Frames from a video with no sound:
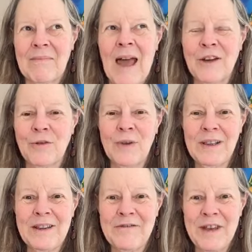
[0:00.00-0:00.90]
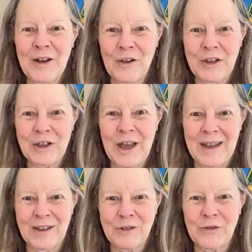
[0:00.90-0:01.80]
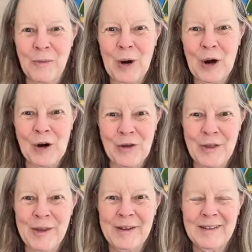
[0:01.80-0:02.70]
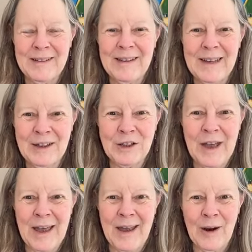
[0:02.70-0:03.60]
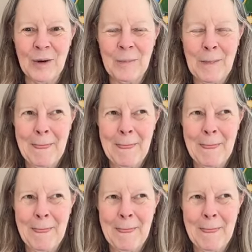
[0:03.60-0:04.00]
I could really feel the change from earth into air.